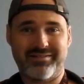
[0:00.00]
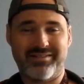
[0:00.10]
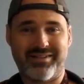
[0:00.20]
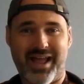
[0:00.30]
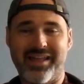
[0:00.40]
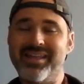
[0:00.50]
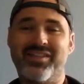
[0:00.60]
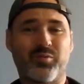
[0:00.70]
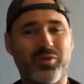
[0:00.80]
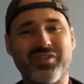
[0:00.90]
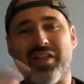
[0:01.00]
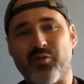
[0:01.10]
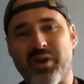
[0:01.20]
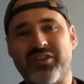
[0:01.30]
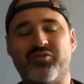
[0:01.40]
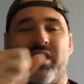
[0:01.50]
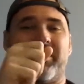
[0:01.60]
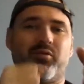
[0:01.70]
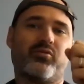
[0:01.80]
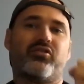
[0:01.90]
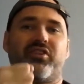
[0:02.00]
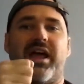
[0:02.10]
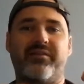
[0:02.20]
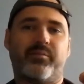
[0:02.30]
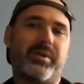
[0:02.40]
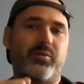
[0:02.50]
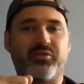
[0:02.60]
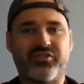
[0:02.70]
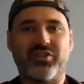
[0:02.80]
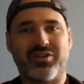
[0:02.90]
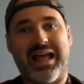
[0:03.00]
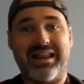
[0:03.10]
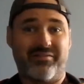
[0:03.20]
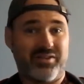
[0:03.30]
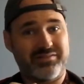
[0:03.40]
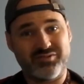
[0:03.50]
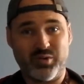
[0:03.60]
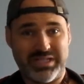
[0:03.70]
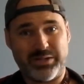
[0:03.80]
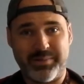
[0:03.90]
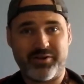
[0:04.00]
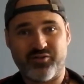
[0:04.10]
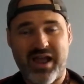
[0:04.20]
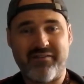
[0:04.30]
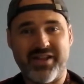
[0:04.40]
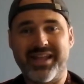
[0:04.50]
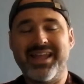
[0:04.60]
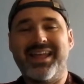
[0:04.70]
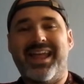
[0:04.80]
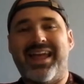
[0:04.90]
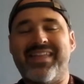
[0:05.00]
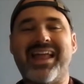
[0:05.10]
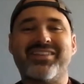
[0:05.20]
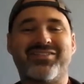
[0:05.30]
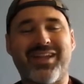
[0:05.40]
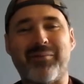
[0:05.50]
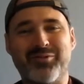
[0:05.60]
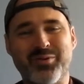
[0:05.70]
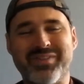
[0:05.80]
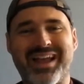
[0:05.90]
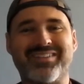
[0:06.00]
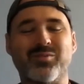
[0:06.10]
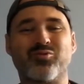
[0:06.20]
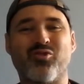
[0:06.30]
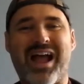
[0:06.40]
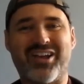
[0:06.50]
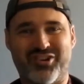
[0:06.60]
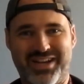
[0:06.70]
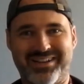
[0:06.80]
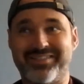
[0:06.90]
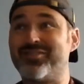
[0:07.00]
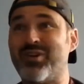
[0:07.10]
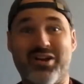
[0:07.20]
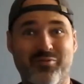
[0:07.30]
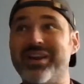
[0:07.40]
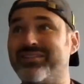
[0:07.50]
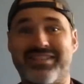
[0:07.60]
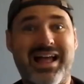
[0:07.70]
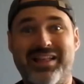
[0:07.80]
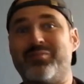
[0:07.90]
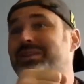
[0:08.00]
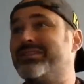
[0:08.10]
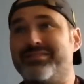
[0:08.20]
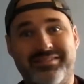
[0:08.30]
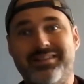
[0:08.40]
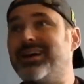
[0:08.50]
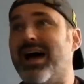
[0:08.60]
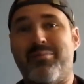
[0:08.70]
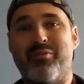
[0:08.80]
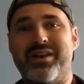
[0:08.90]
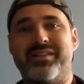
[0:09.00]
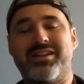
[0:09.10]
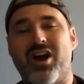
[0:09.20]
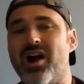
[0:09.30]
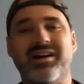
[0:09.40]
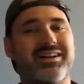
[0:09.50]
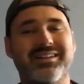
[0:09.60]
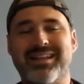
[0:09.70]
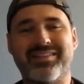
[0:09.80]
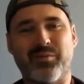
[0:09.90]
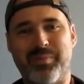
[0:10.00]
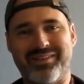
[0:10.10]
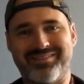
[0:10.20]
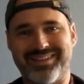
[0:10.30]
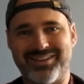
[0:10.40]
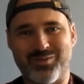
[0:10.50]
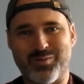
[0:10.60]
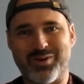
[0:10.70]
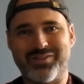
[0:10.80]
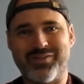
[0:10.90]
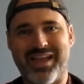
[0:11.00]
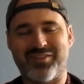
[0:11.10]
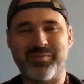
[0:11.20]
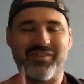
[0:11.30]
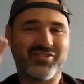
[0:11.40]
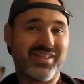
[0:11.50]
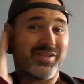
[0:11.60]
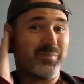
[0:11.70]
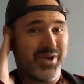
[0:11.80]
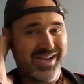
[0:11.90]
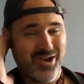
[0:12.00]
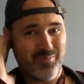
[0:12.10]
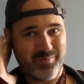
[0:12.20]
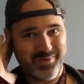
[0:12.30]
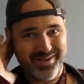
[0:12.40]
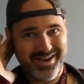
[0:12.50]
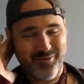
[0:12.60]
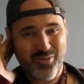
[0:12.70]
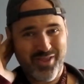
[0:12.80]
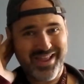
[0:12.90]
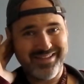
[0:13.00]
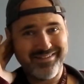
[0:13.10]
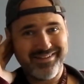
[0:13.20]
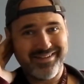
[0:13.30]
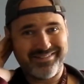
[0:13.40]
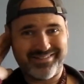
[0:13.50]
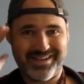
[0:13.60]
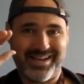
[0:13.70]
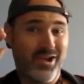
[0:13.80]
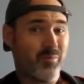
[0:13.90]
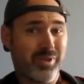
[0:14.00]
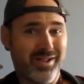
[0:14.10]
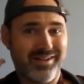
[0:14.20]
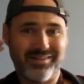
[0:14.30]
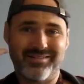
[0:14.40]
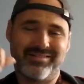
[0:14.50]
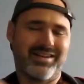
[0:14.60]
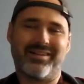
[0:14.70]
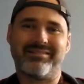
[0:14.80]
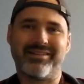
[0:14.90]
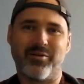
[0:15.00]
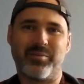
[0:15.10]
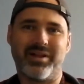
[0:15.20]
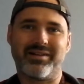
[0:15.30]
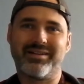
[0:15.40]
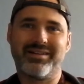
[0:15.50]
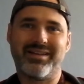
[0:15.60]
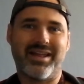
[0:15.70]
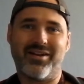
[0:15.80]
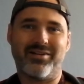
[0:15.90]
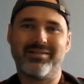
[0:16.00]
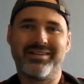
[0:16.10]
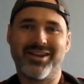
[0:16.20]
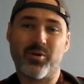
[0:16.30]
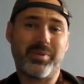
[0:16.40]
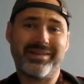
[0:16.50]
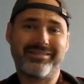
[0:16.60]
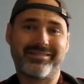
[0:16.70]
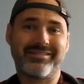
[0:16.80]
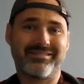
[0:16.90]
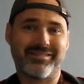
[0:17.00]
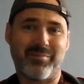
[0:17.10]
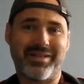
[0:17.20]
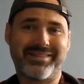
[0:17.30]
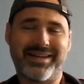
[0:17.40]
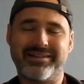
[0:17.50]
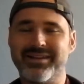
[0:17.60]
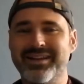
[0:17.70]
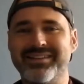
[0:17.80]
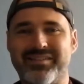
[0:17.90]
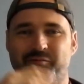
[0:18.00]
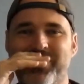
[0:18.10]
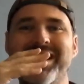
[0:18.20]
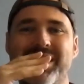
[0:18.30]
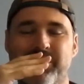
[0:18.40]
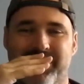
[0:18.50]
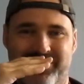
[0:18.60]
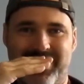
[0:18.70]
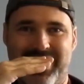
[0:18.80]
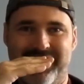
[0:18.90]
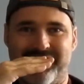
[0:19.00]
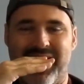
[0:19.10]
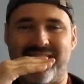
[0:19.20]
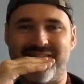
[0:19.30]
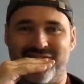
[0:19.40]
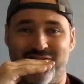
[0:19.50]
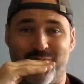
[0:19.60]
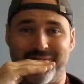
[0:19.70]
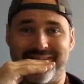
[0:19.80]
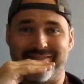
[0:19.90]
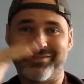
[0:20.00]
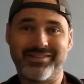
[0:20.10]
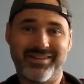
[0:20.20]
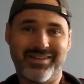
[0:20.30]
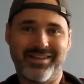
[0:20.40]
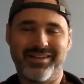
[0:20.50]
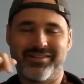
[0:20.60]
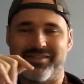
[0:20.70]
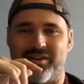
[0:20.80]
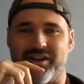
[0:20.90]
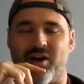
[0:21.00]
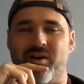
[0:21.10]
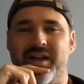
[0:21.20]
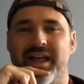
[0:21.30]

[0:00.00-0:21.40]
Okay, this wasn't on the racetrack. This was just kind of, but he was still kind of doing a little bit of driving, and they had to stop doing that because he was crashing because he's trying to read his lines while he's operating the car. Not the best thing in the world, if you ask me. Eventually, they had to put an ear thing, like an earplug. I'm not an earplug. I don't know, earpiece, something like that, to feed him his lines as he's doing this. So there you go.